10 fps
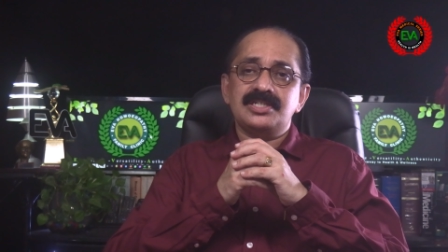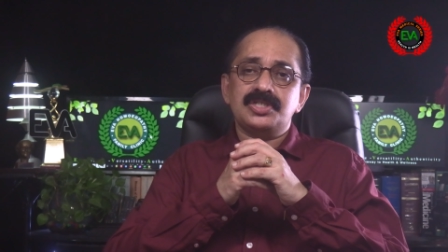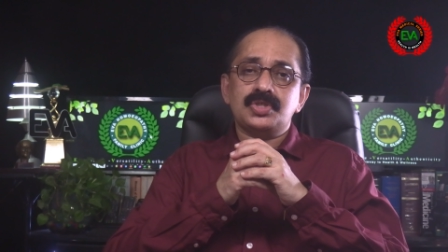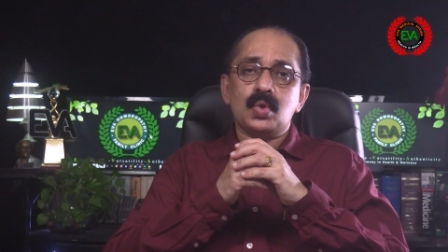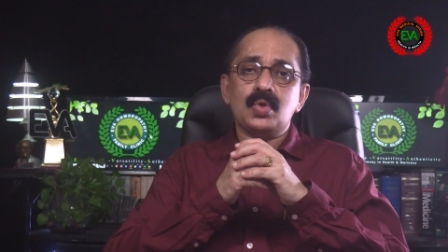
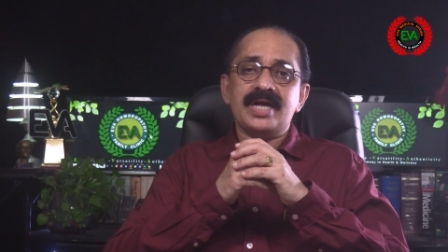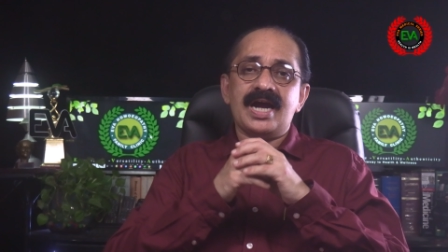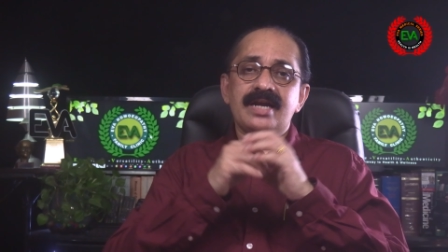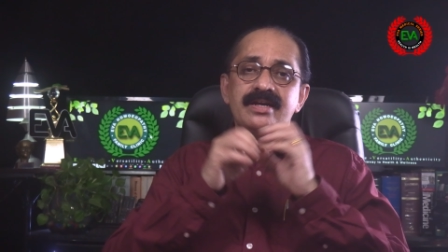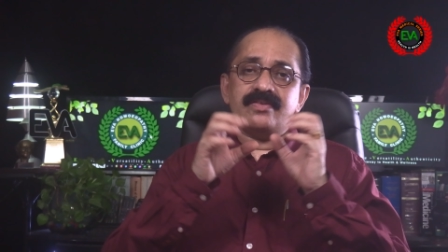tone
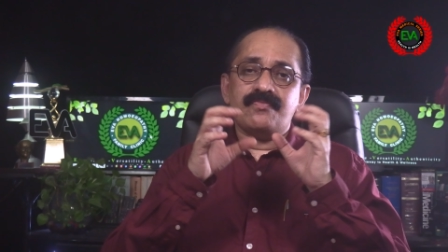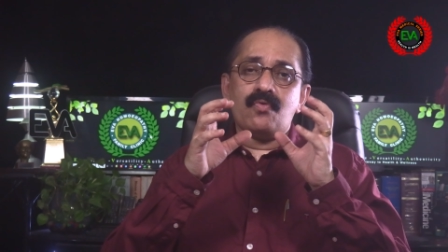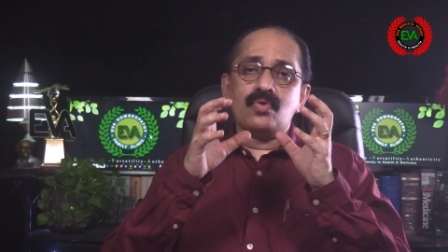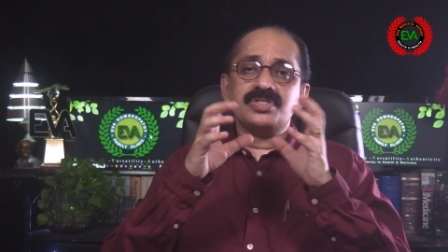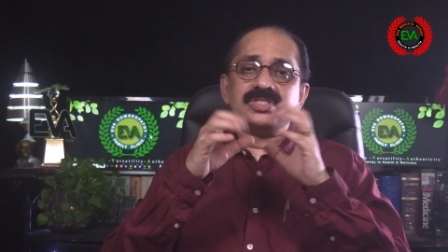and
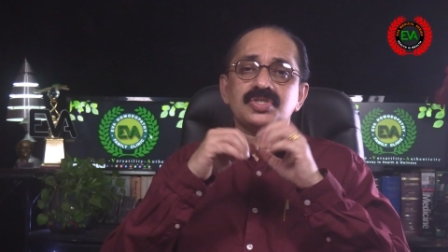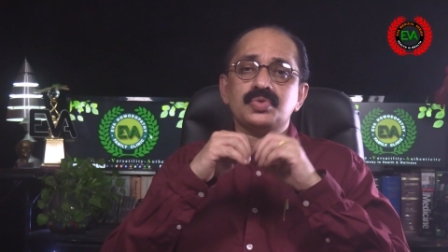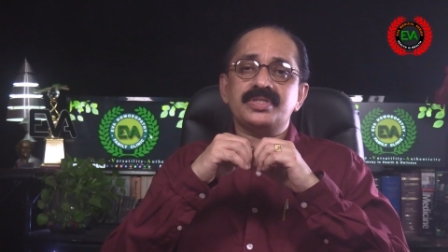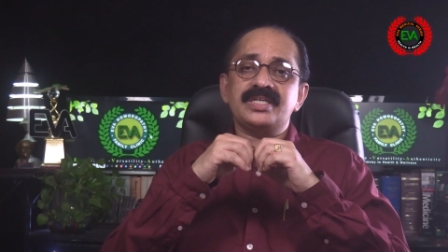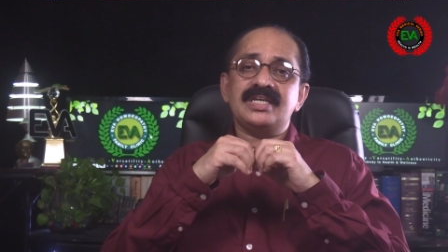force to
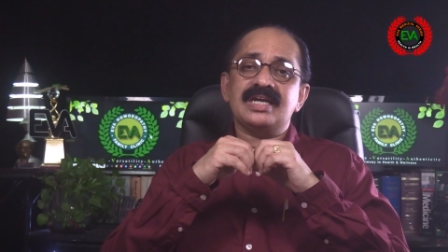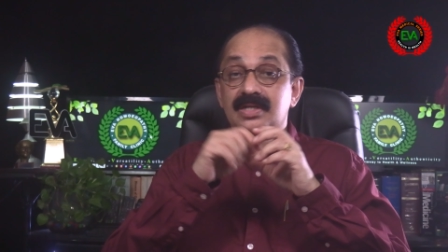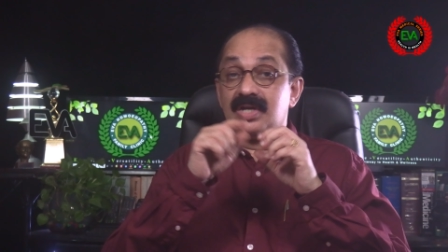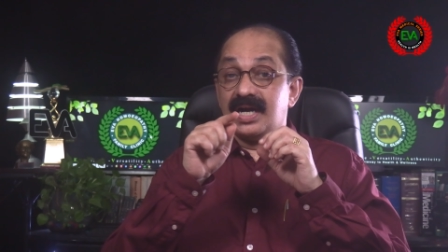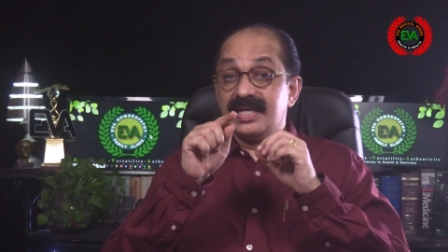the
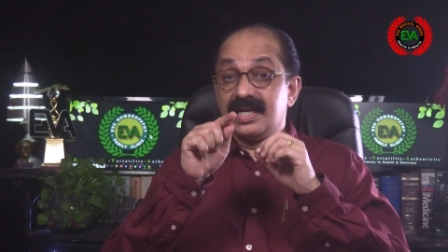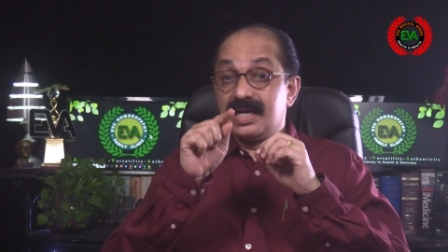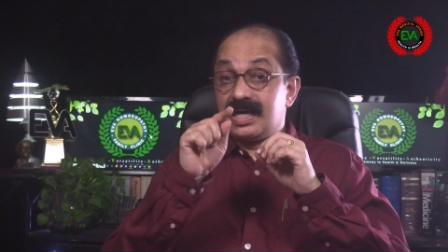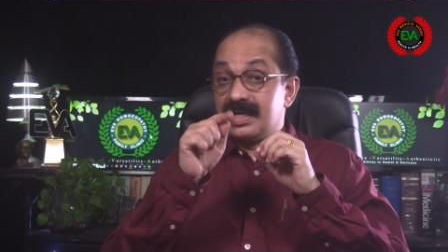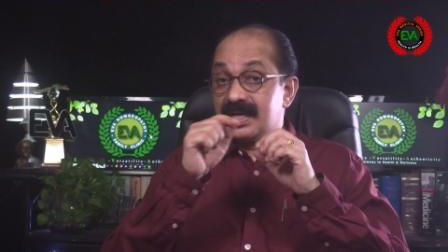cardiac
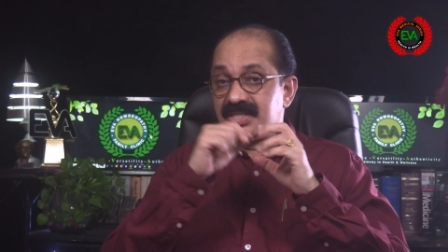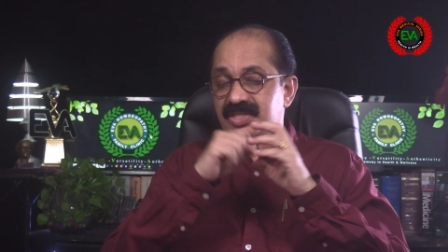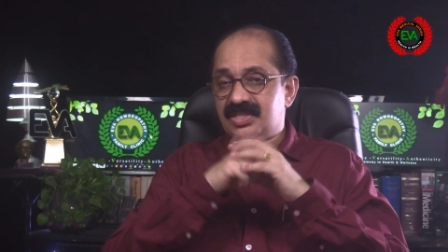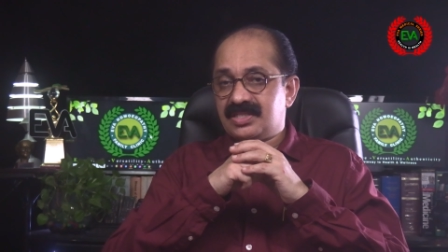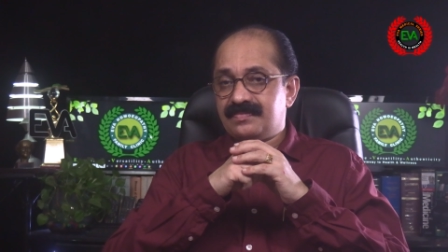
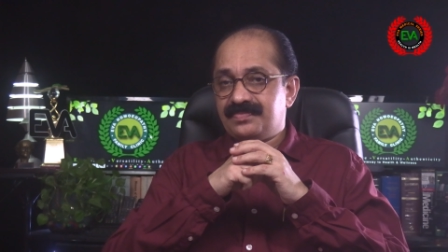contractions.